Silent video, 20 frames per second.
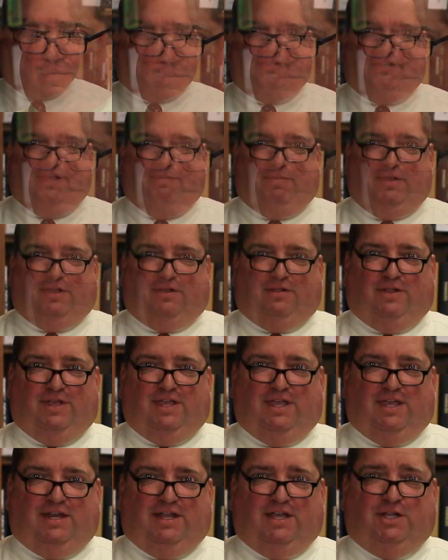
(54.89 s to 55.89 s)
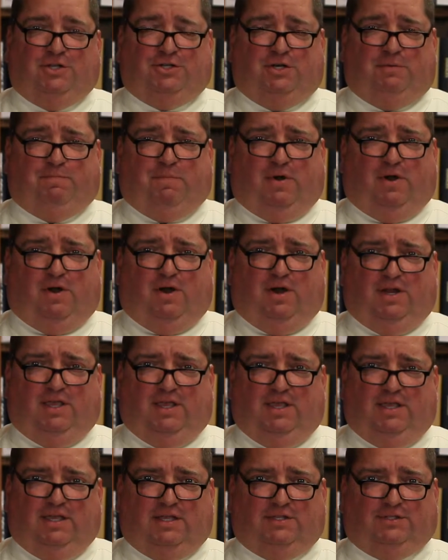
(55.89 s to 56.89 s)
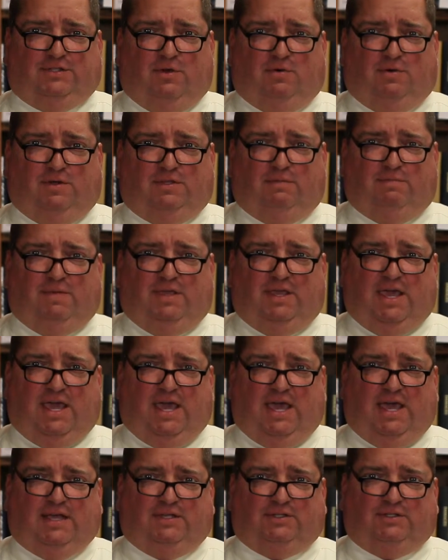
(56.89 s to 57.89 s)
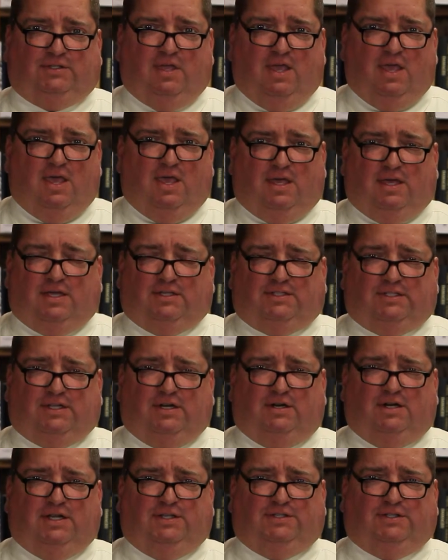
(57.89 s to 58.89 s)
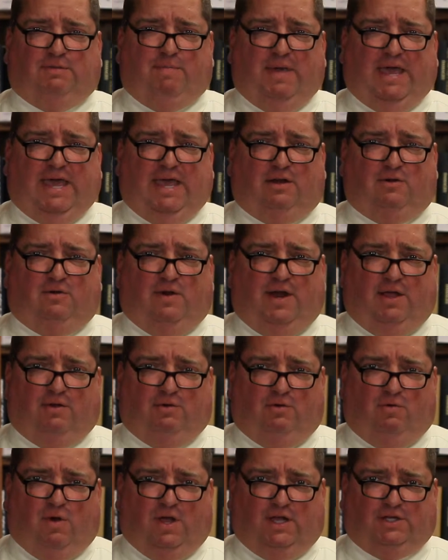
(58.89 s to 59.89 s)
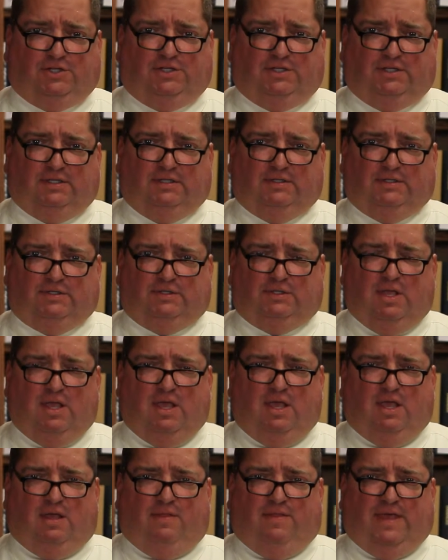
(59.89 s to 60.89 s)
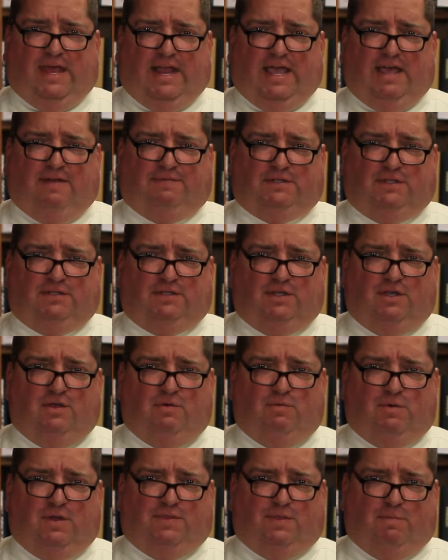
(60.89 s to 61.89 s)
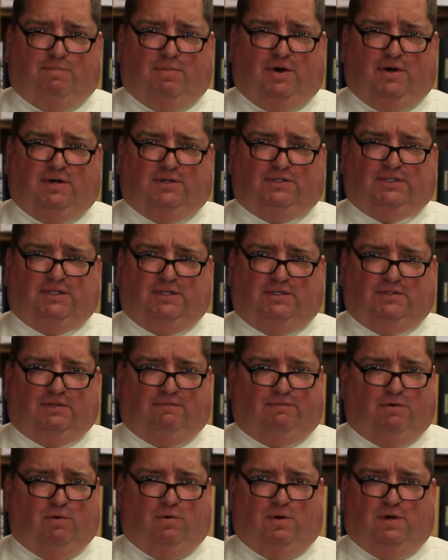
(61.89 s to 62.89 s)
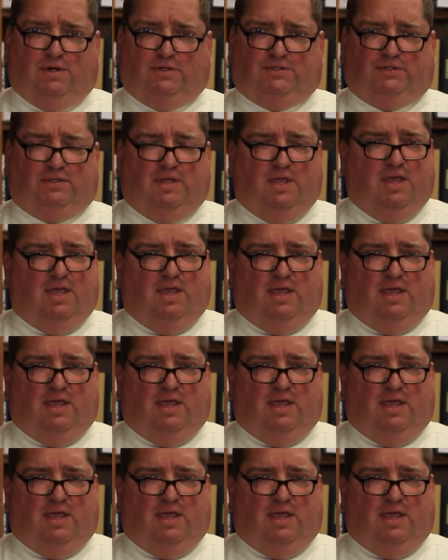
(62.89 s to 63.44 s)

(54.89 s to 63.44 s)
Typically, an injured party is going to be asked a series of background questions that have to do with the person's, of course,